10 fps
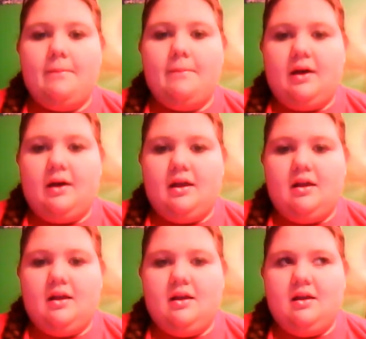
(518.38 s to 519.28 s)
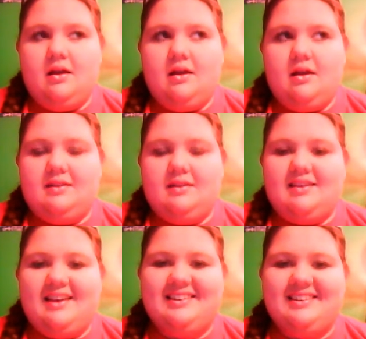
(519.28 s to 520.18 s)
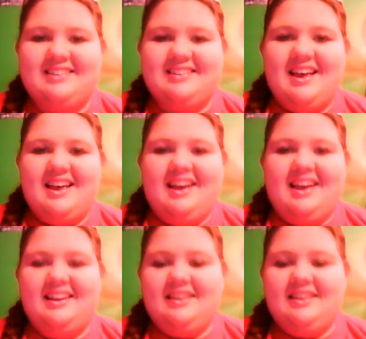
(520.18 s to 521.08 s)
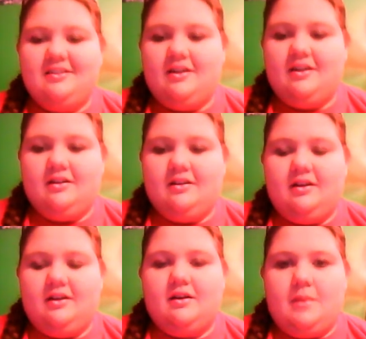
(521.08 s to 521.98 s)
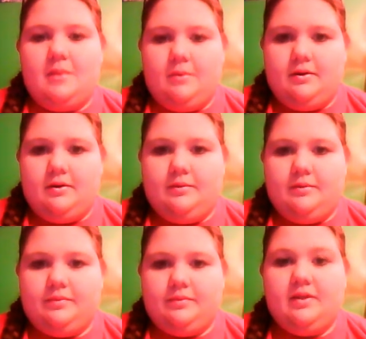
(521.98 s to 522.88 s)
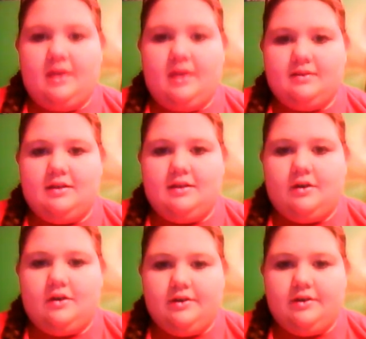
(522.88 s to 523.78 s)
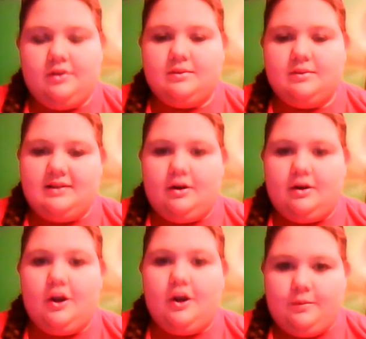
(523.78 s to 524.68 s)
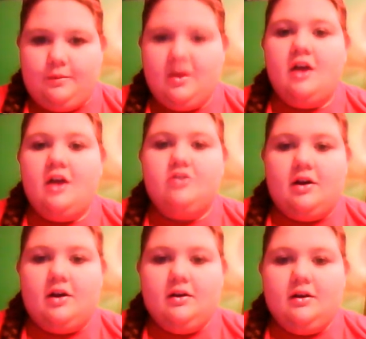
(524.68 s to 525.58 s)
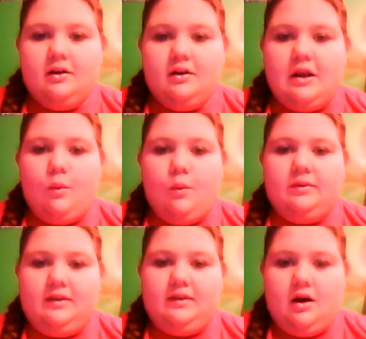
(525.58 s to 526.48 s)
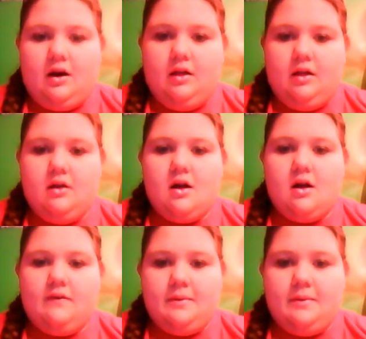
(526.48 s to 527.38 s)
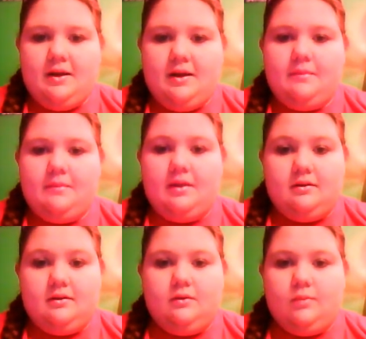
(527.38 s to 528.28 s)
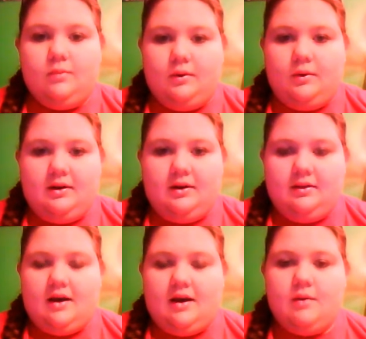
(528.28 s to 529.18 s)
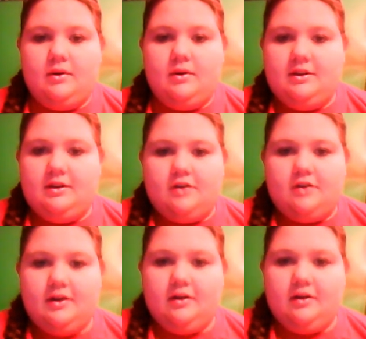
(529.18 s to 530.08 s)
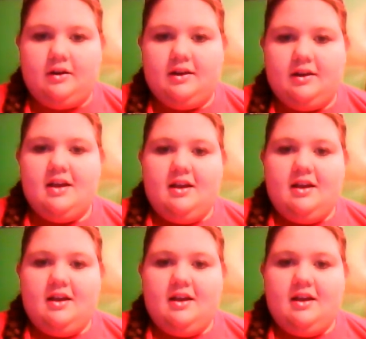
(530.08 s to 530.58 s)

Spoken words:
But it says he did it in John Deere Green. Okay, my brother thinks that John Deere Green was the town. No. John Deere Green was the color of the paint that the dude wrote it in. The guy wrote it in John Deere Green.